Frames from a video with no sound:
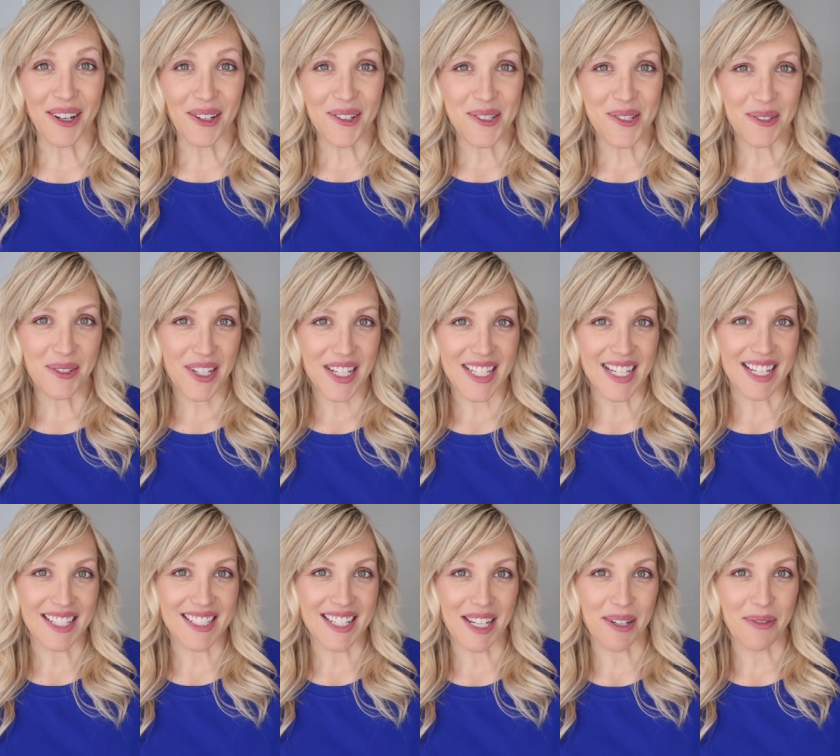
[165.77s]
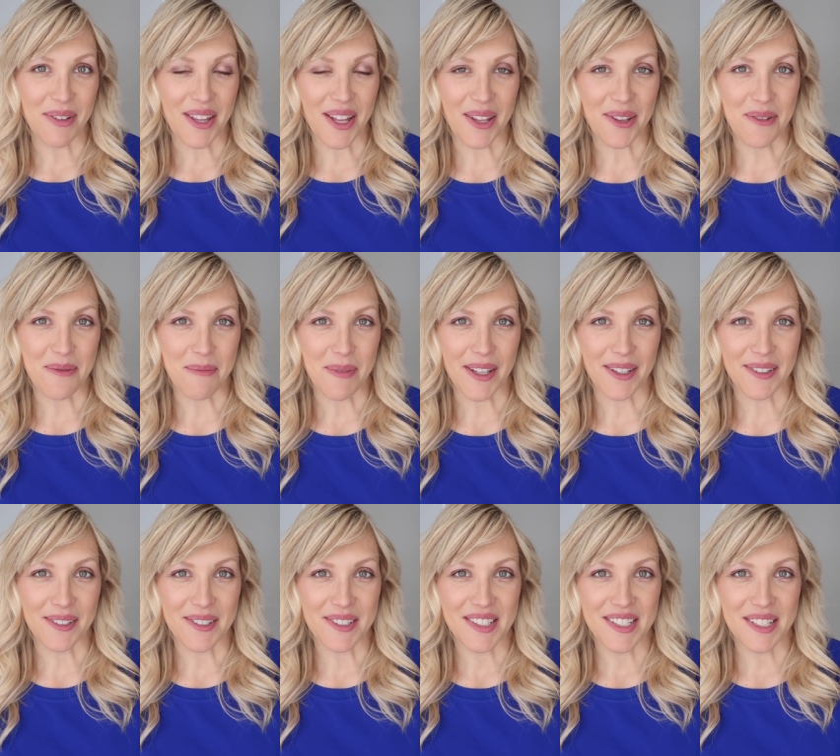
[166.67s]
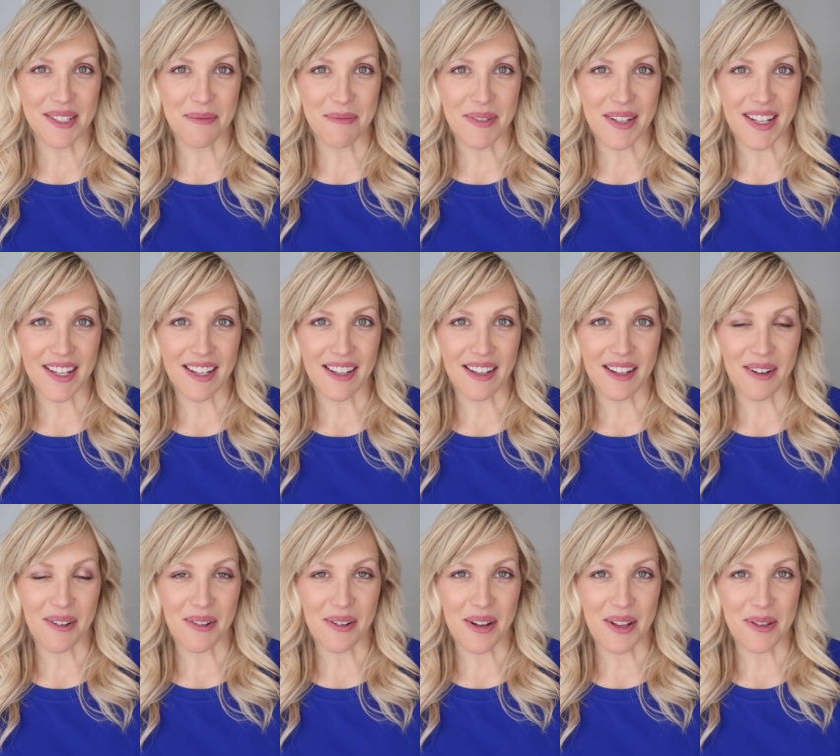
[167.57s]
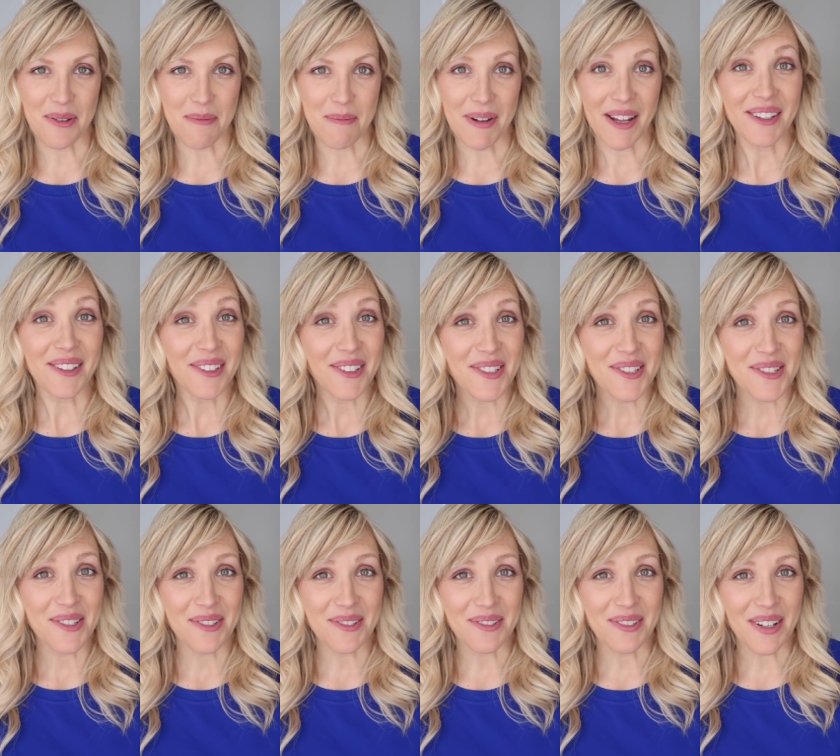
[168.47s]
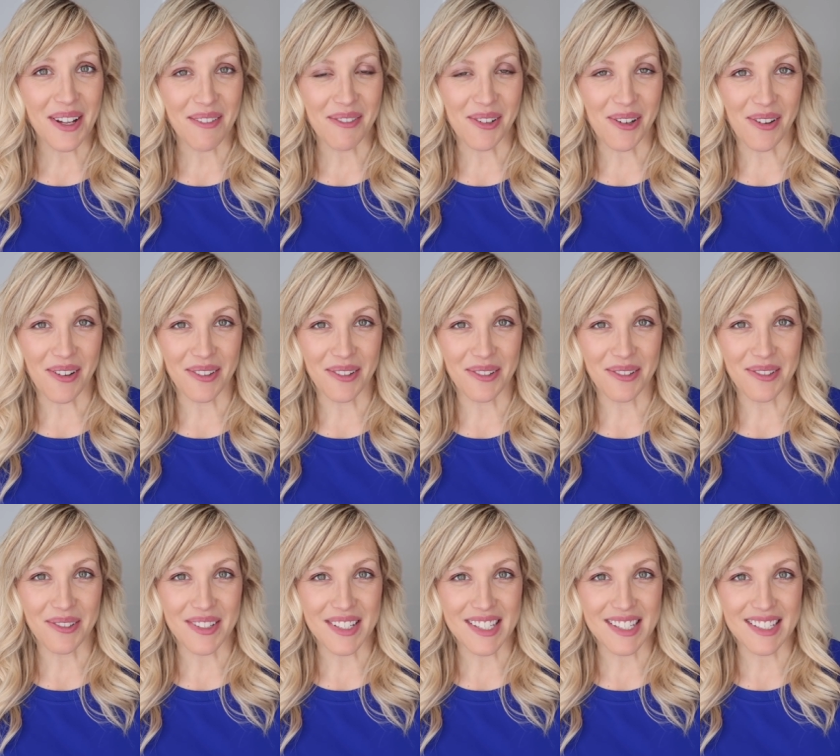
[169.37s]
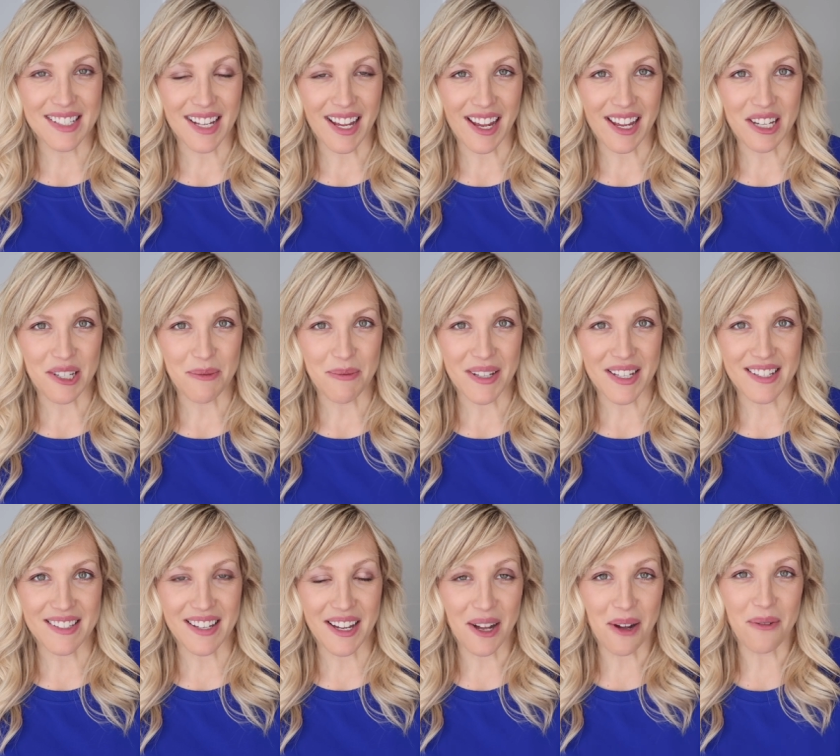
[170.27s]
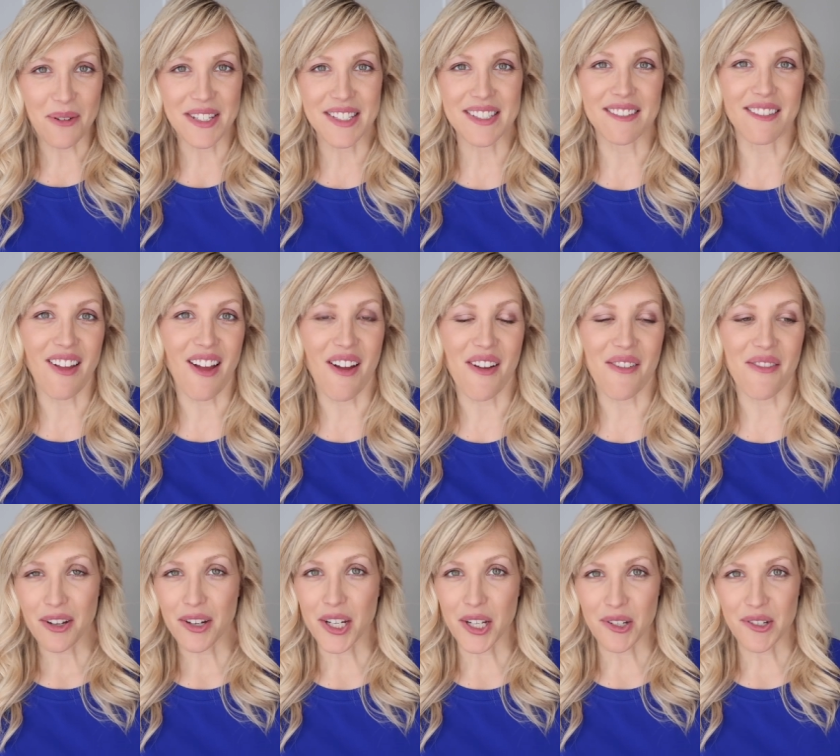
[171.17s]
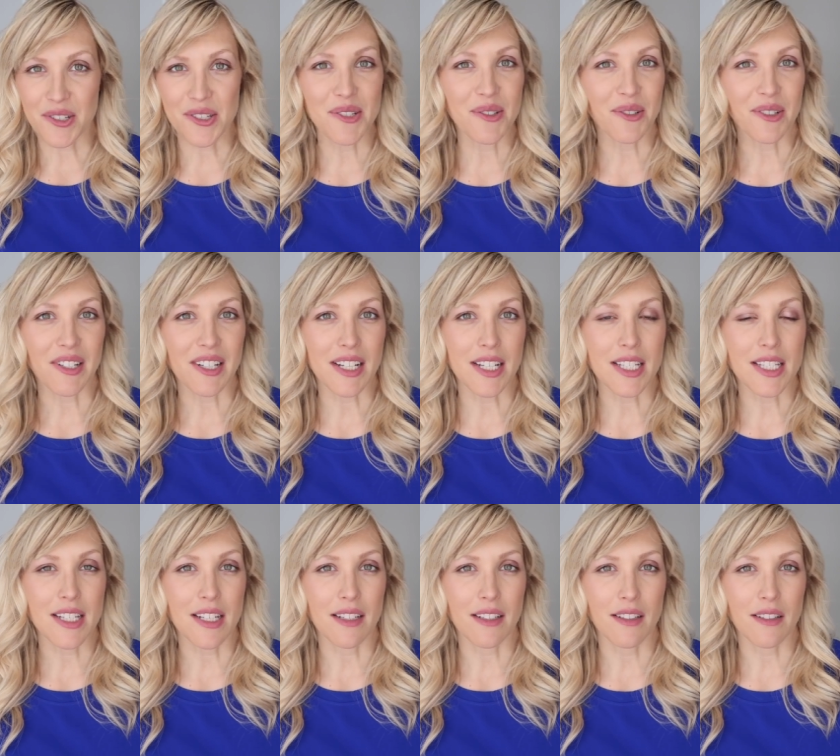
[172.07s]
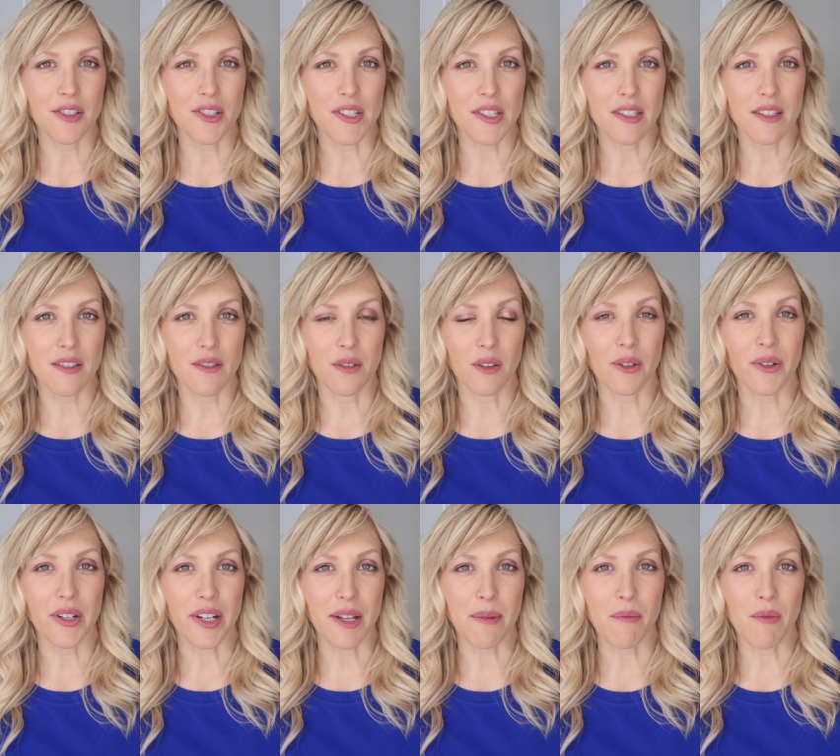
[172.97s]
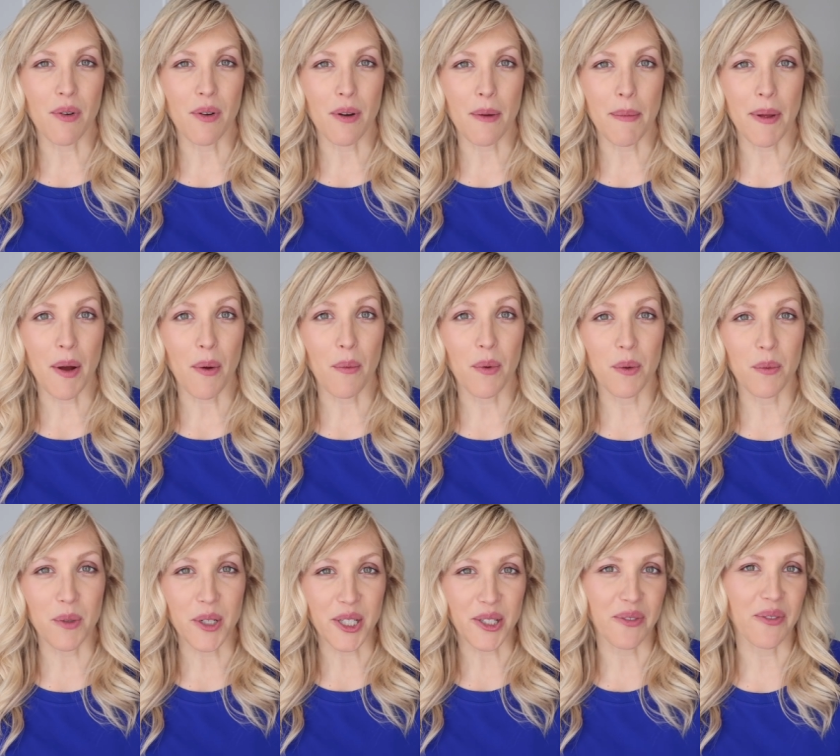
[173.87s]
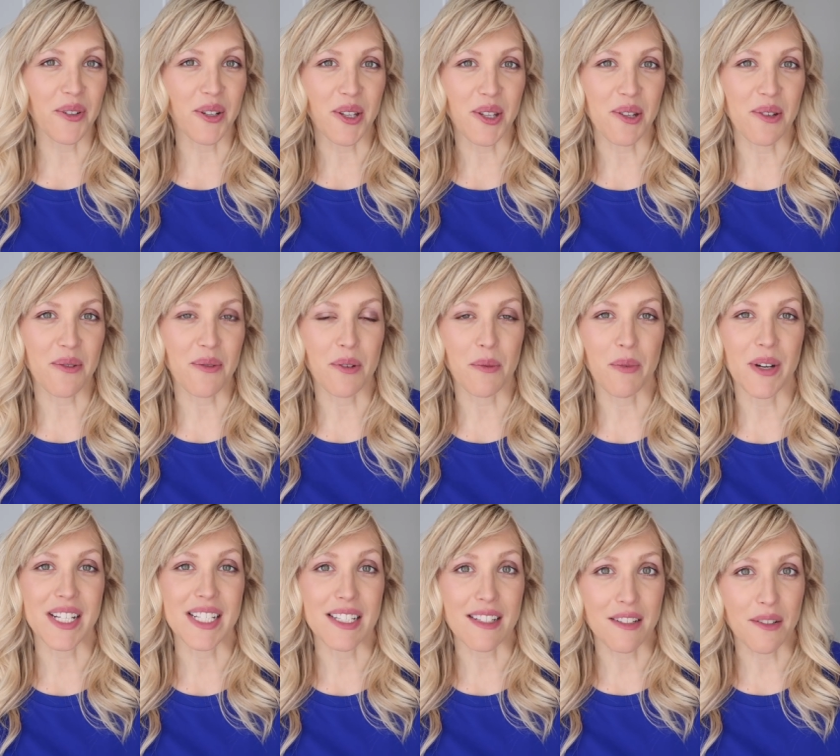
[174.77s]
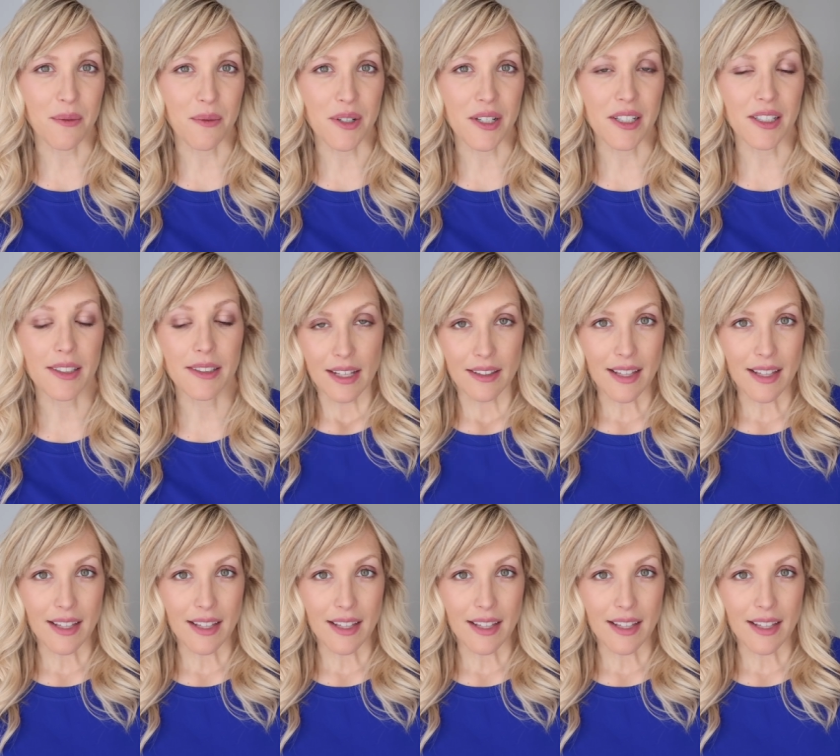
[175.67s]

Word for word: and also connecting with other mothers to be or other mothers who have gone through this stage, because I always love hearing your stories and just learning more about what worked for you and what didn't work.